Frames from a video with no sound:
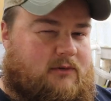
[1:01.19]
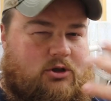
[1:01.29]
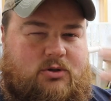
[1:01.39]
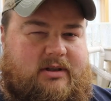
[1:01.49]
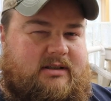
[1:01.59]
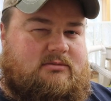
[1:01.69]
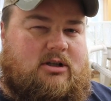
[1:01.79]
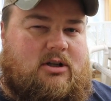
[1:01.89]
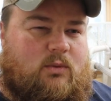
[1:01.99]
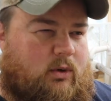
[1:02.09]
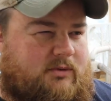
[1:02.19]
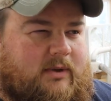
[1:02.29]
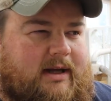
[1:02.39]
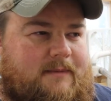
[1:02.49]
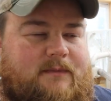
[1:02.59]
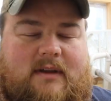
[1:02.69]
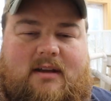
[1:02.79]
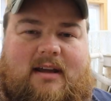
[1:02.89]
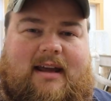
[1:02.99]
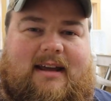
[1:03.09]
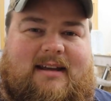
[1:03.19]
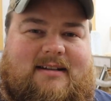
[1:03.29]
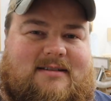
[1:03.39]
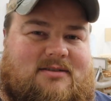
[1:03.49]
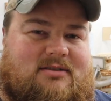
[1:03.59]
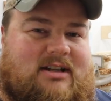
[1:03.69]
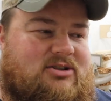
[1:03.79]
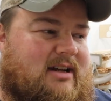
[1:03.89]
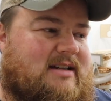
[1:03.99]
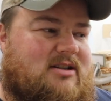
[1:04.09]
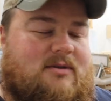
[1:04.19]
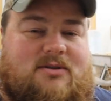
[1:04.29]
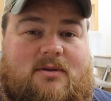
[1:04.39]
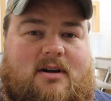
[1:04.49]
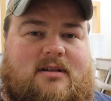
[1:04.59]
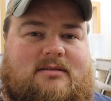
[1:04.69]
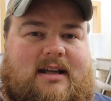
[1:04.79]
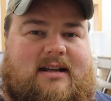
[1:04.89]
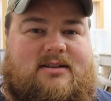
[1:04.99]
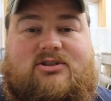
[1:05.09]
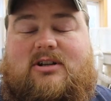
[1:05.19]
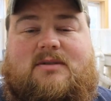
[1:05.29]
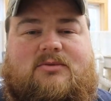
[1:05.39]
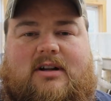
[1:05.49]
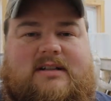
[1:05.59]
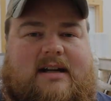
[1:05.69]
virtually one way and let you guys know what's going on and share some thoughts